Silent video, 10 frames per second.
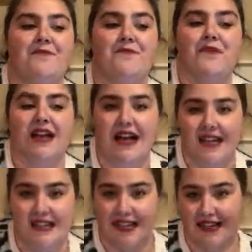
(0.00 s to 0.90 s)

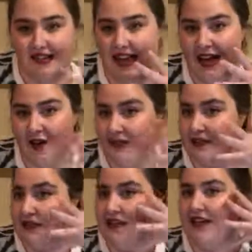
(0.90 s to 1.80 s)
because then it allows,
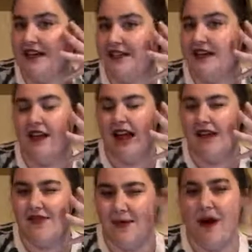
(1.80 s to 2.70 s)
a lot
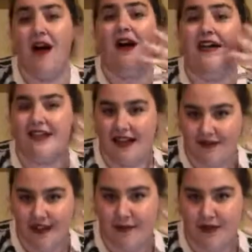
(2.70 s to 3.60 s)
of them are
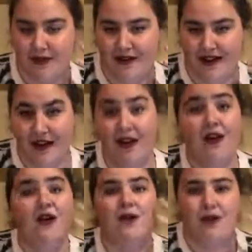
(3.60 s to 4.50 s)
anti-inflammatory
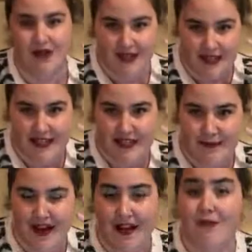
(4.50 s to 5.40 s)
or to
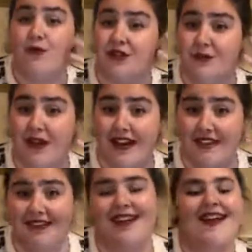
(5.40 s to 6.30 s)
depuff or to
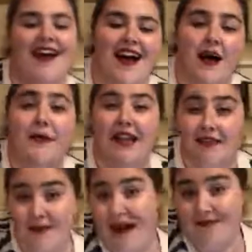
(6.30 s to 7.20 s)
brighten. A lot of
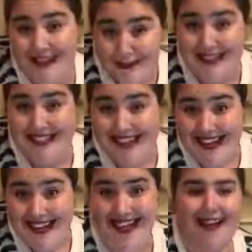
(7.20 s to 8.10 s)
them have vitamin C
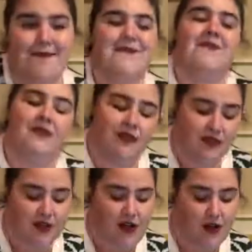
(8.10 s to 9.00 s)
in them.
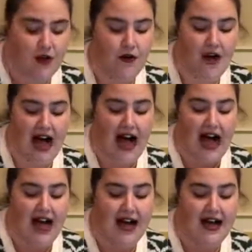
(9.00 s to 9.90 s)
So
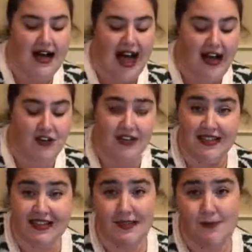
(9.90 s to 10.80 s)
actually
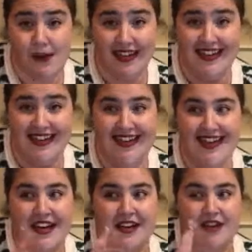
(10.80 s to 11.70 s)
this one,
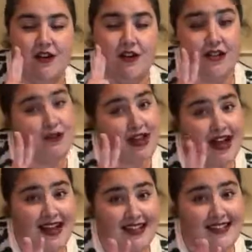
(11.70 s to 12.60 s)
there are two
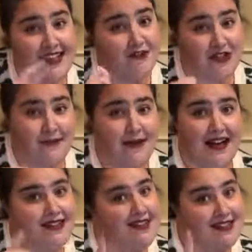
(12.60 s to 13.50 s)
kinds of sheet
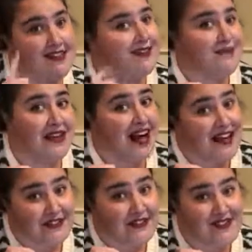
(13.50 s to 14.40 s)
masks. This is something I
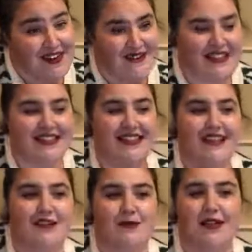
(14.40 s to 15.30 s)
learned very recently.
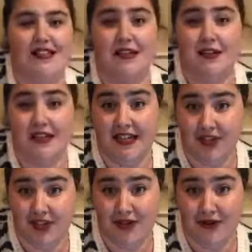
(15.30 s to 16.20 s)
There's ones that are
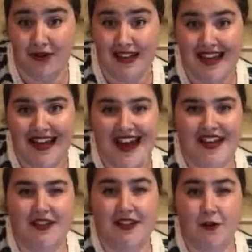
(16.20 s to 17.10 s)
tissue, and
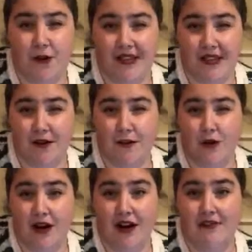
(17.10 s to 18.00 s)
then there are ones that are
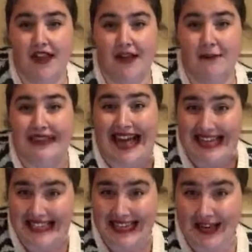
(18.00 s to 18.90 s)
more of like a
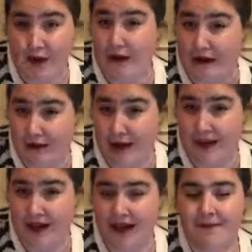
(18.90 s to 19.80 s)
plastic or a
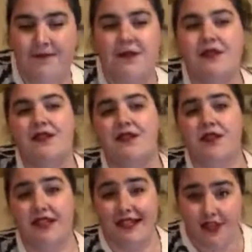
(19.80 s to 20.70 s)
rubber. So the
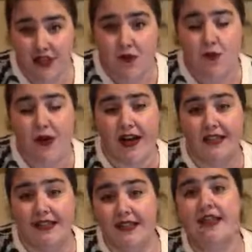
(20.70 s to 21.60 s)
tissue
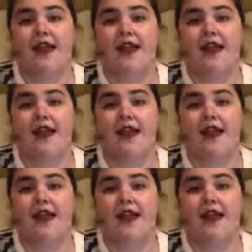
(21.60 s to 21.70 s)
ones